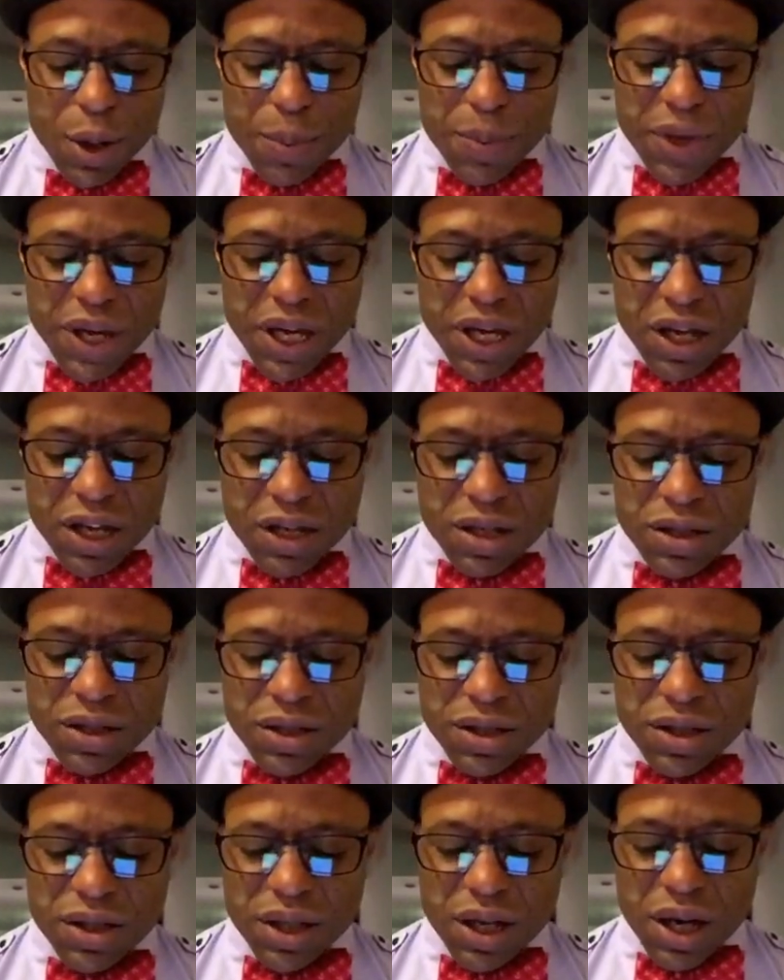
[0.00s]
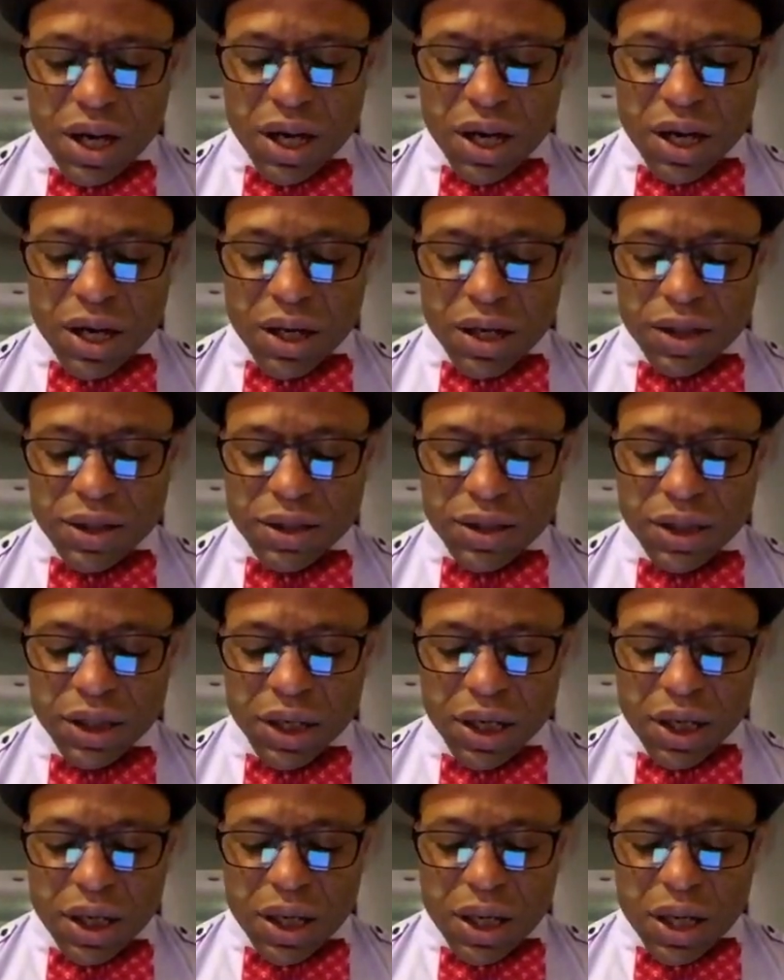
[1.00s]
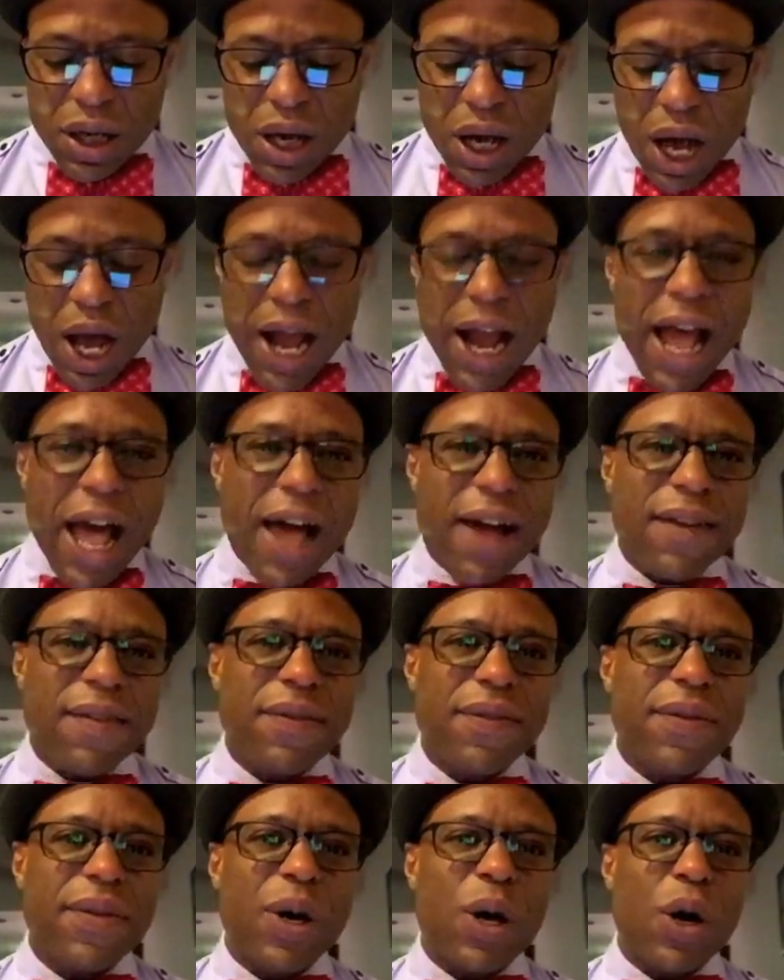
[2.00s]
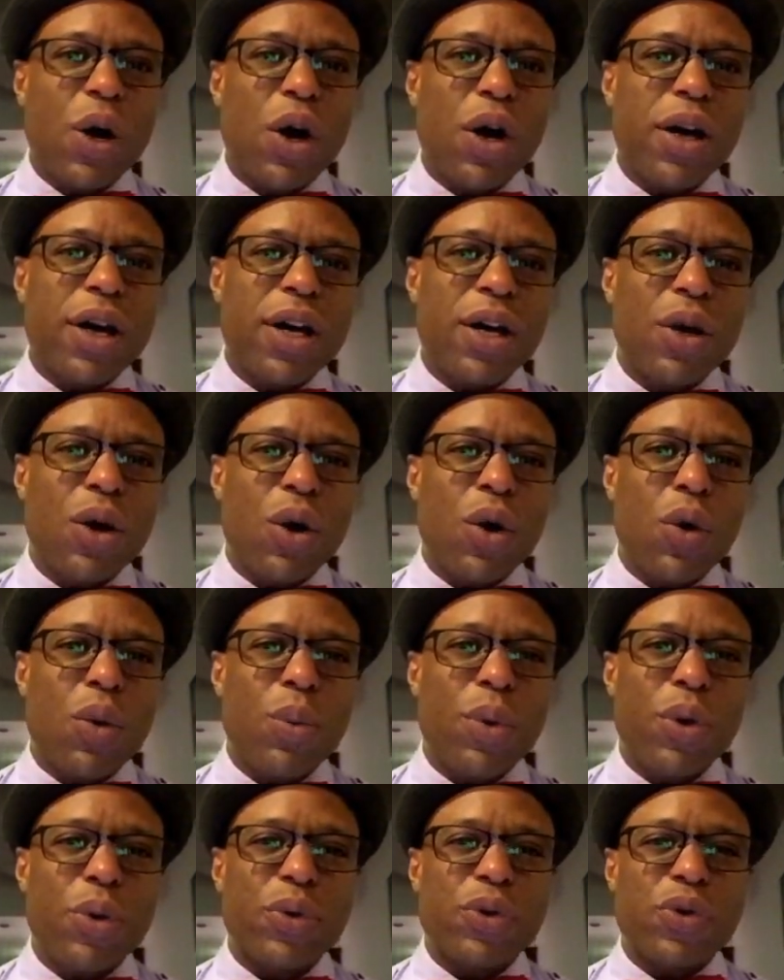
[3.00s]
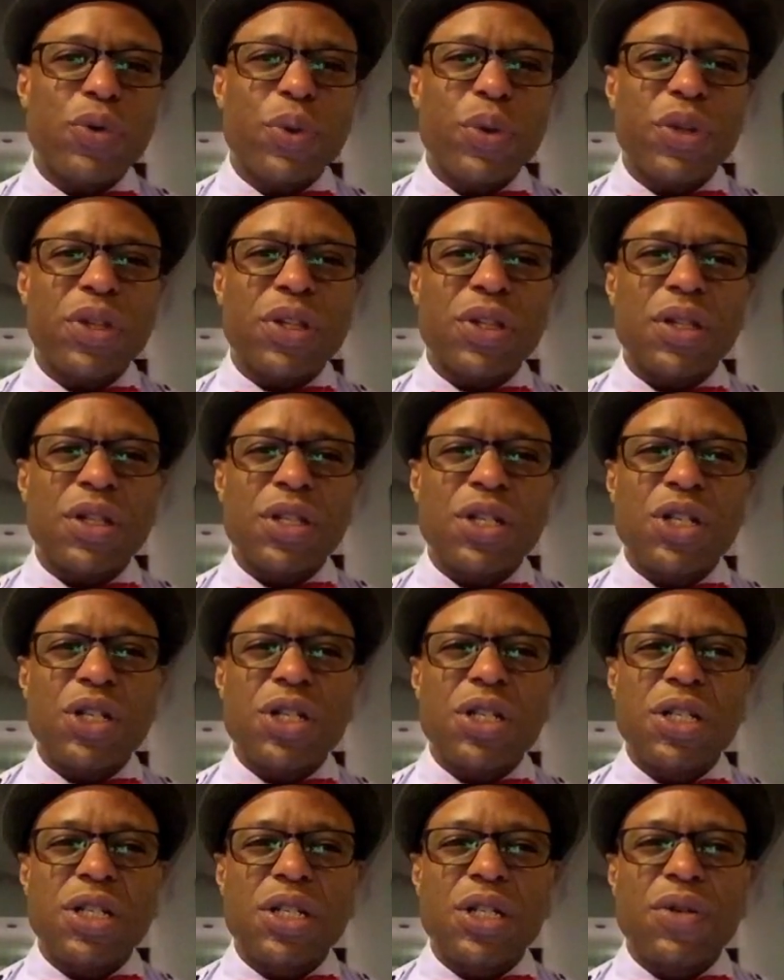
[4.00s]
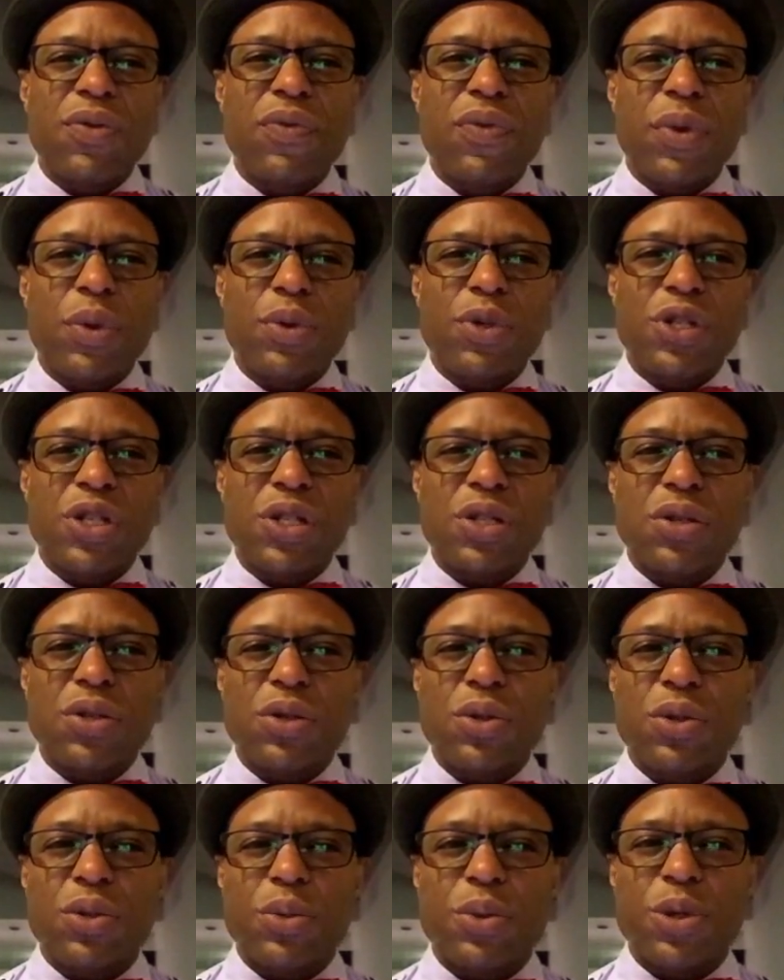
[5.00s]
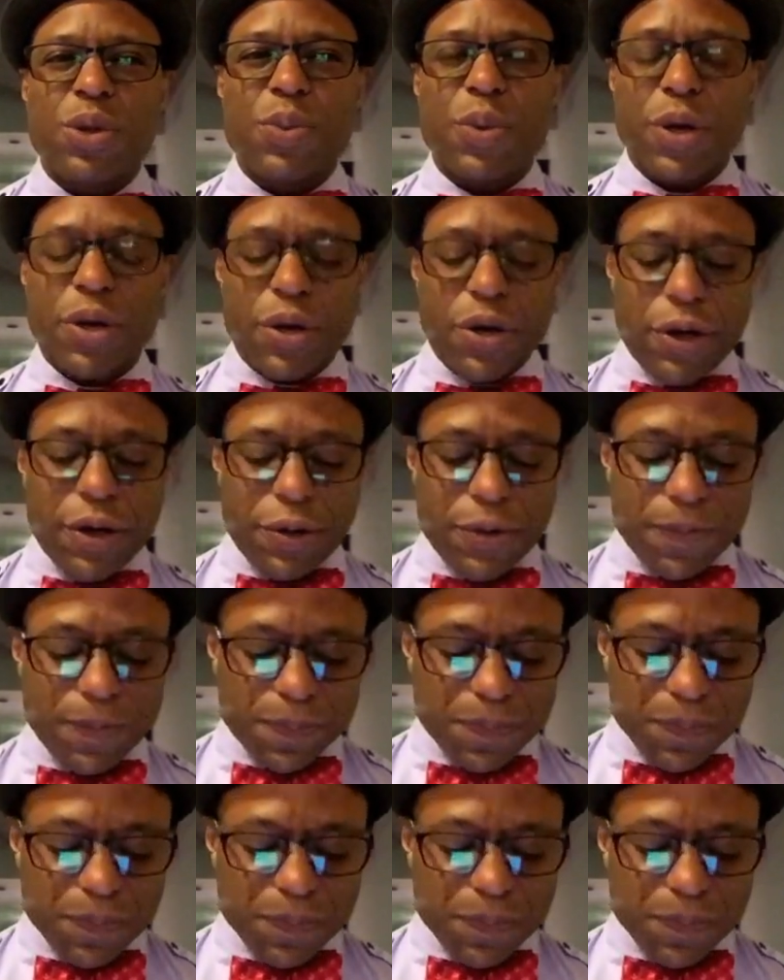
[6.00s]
because I have an almost religious devotion to Risperdal.